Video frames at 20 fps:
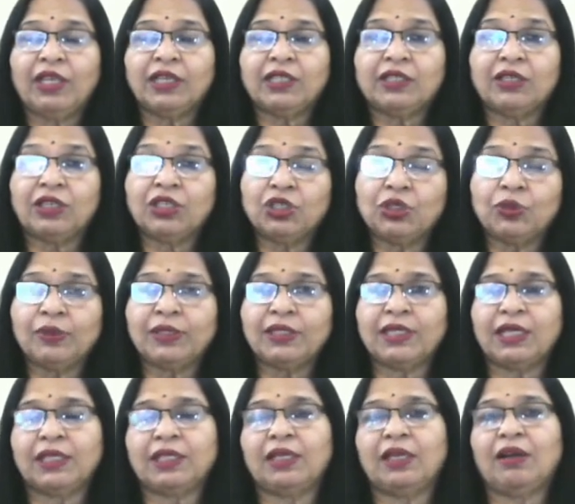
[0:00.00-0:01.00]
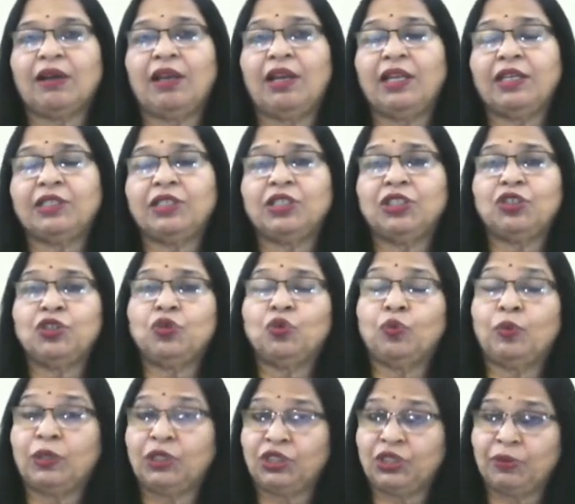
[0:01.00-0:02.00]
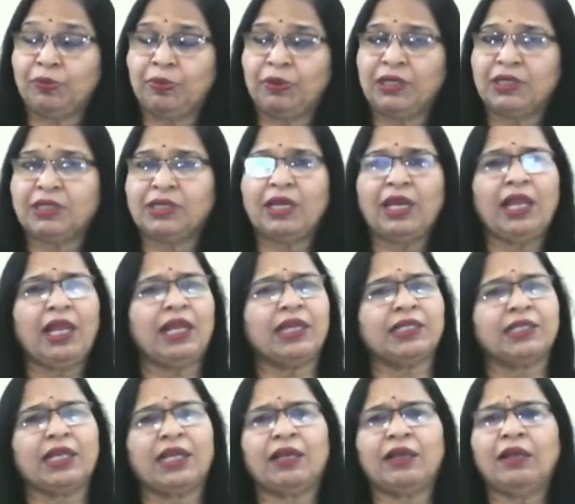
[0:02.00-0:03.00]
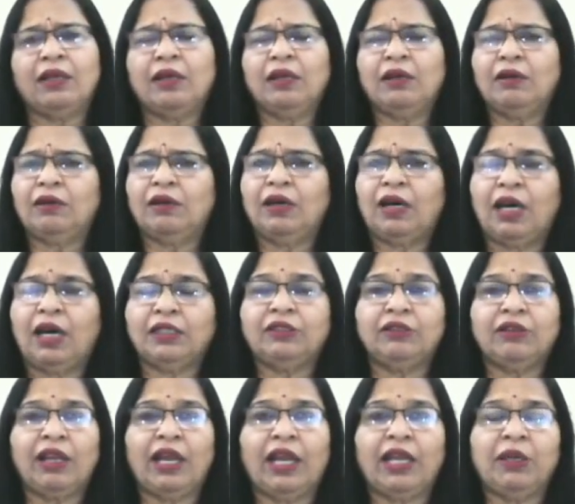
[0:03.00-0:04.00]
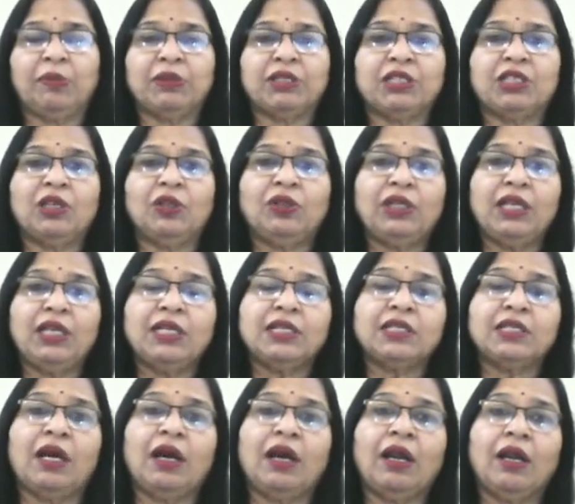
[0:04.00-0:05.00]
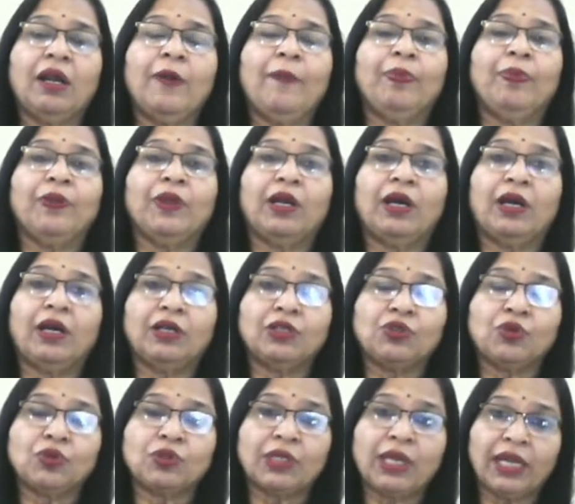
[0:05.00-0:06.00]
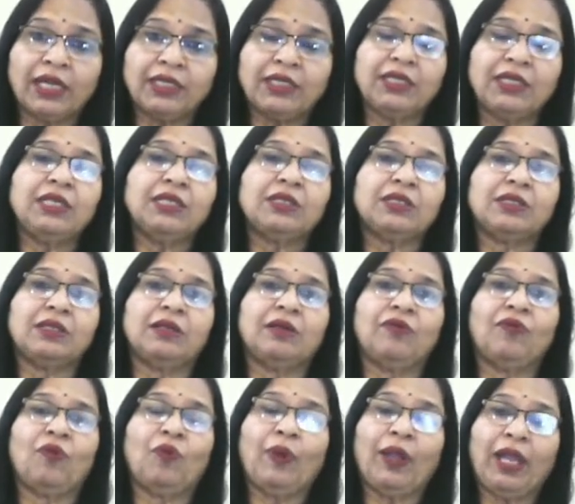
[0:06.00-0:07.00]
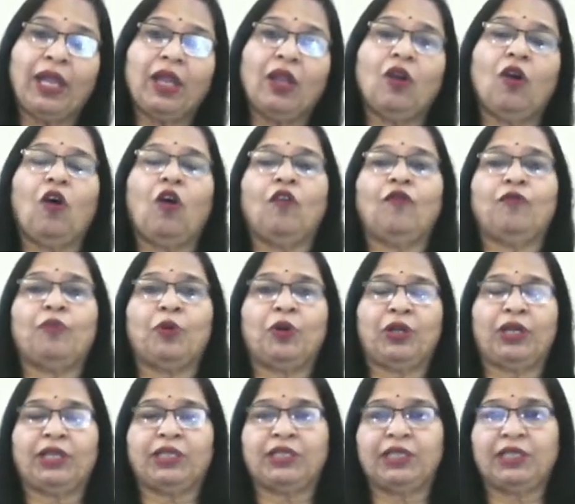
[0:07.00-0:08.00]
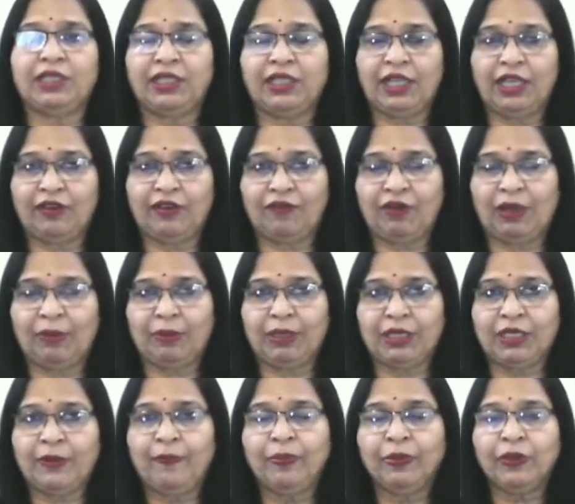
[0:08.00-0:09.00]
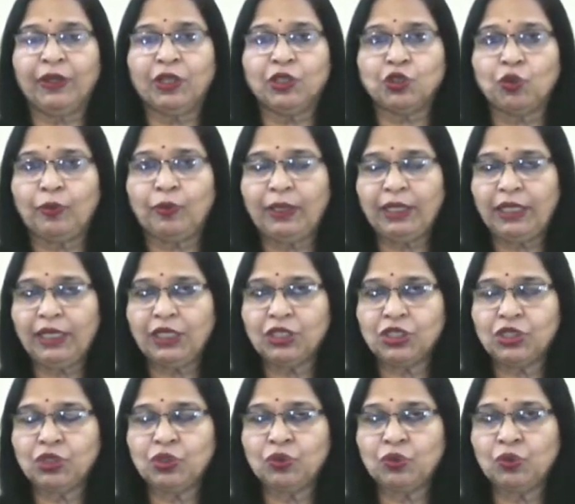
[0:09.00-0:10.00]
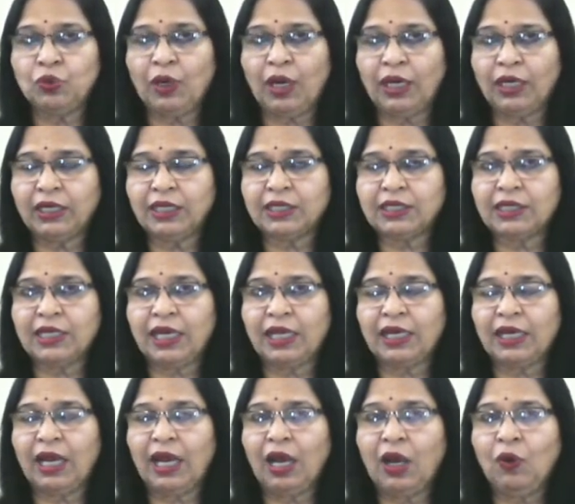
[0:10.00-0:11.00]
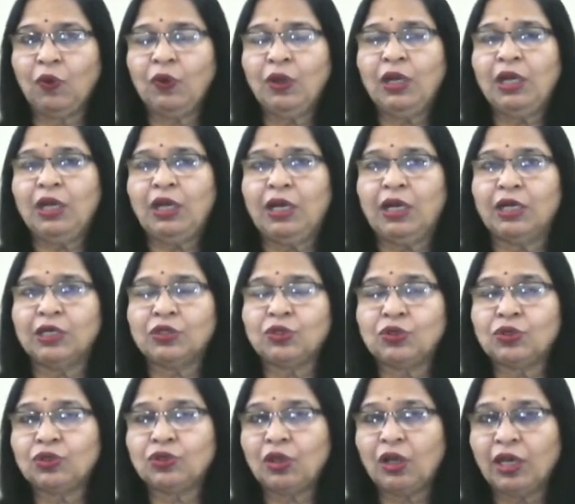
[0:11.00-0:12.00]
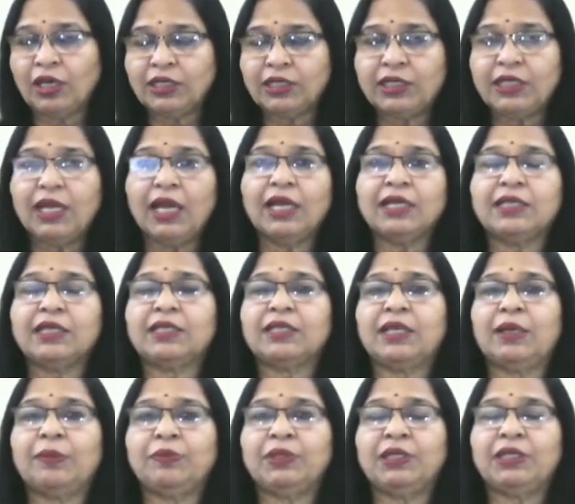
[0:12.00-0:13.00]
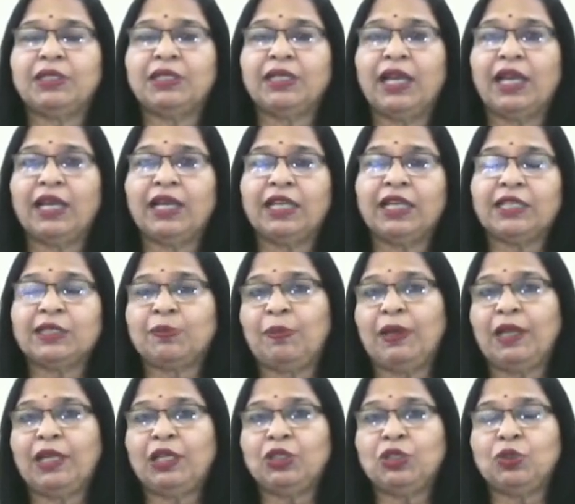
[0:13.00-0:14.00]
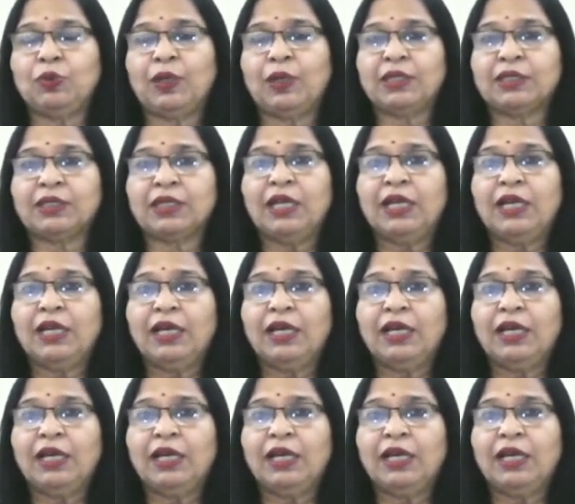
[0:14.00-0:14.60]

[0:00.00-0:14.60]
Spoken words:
rituals that are related to worshipping snakes and other animals. Now, these are society's way of protecting the environment. So we need to understand how sociology as a subject can explain to us